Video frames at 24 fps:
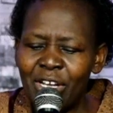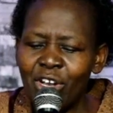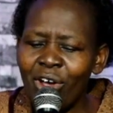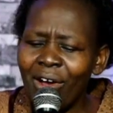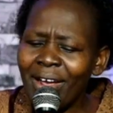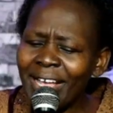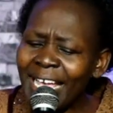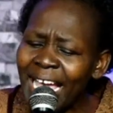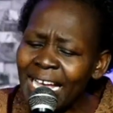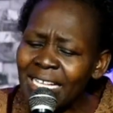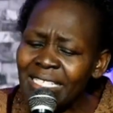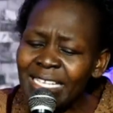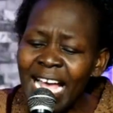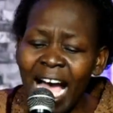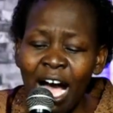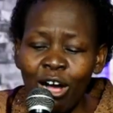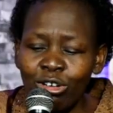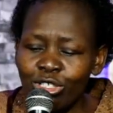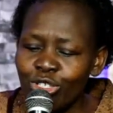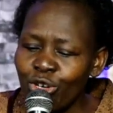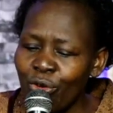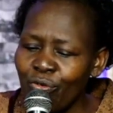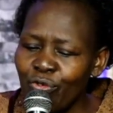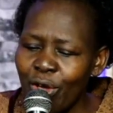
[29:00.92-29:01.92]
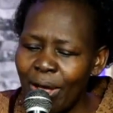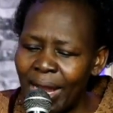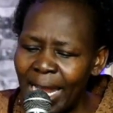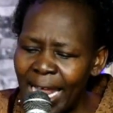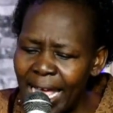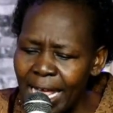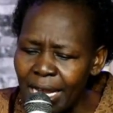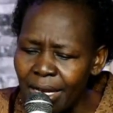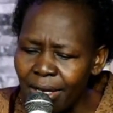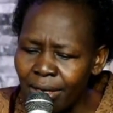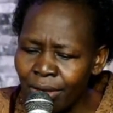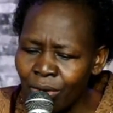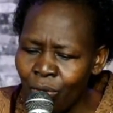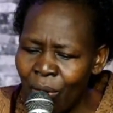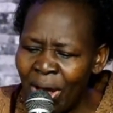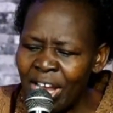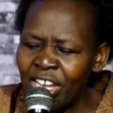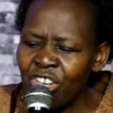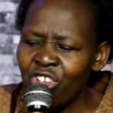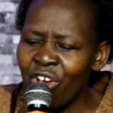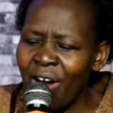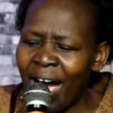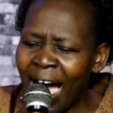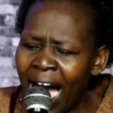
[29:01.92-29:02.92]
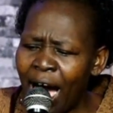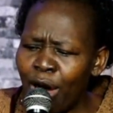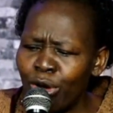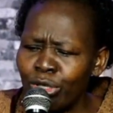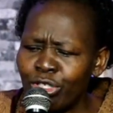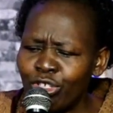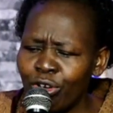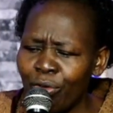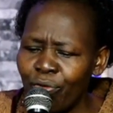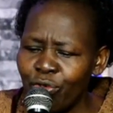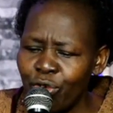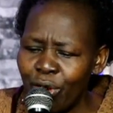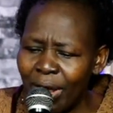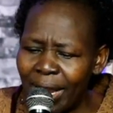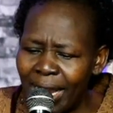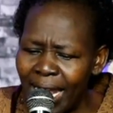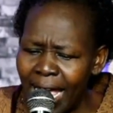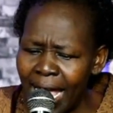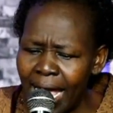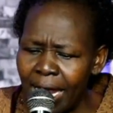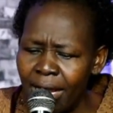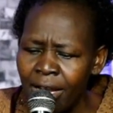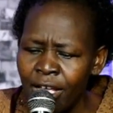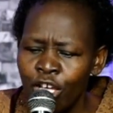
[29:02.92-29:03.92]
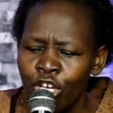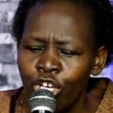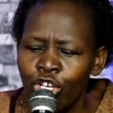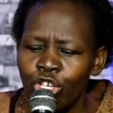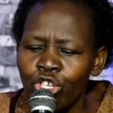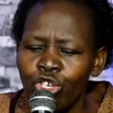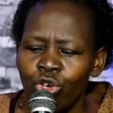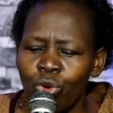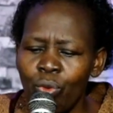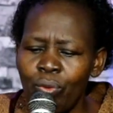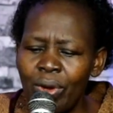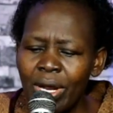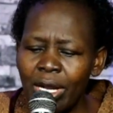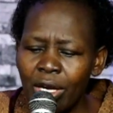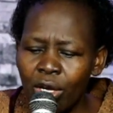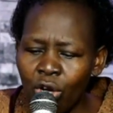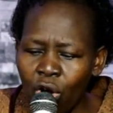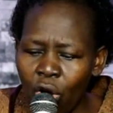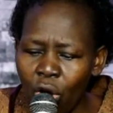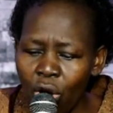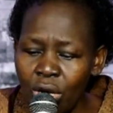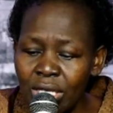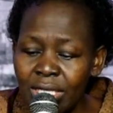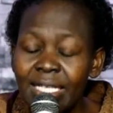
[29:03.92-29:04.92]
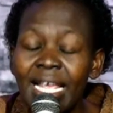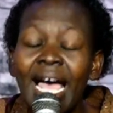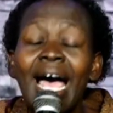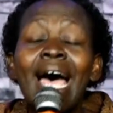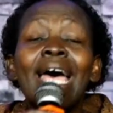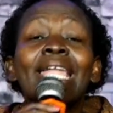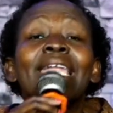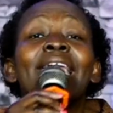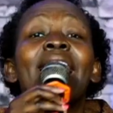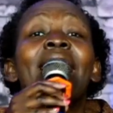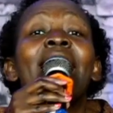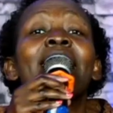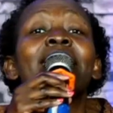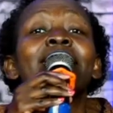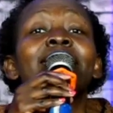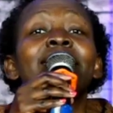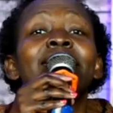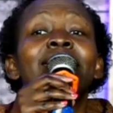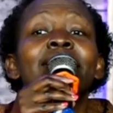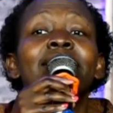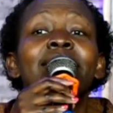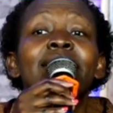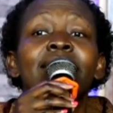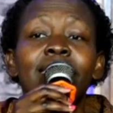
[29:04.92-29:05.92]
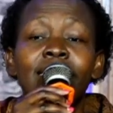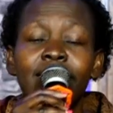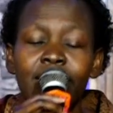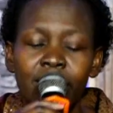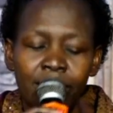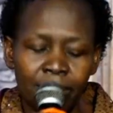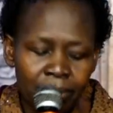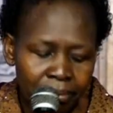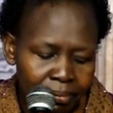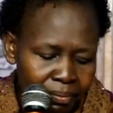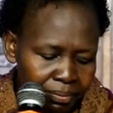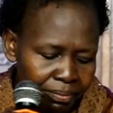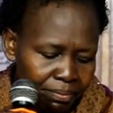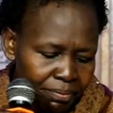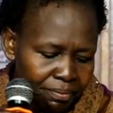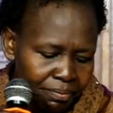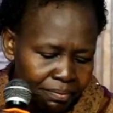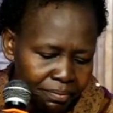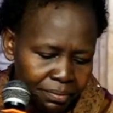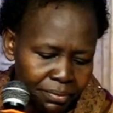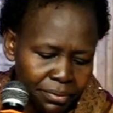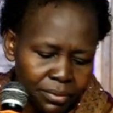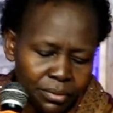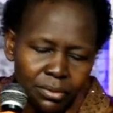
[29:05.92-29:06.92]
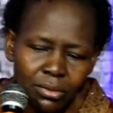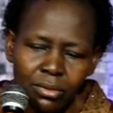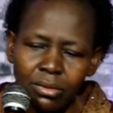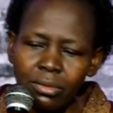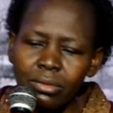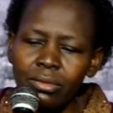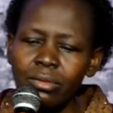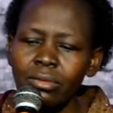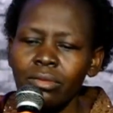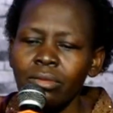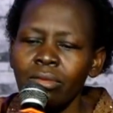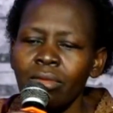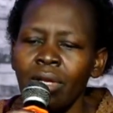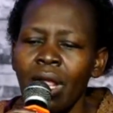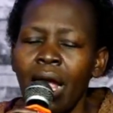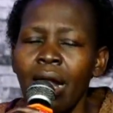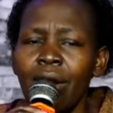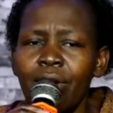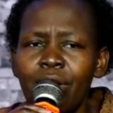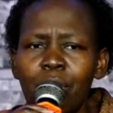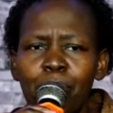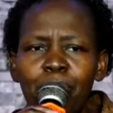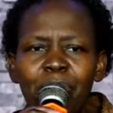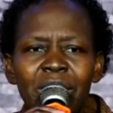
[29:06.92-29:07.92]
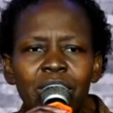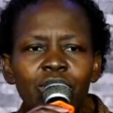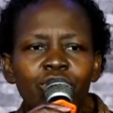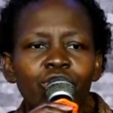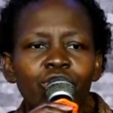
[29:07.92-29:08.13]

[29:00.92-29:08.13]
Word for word: don't get out of your lane. When you're out of your lane, you will cause an accident. I'll repeat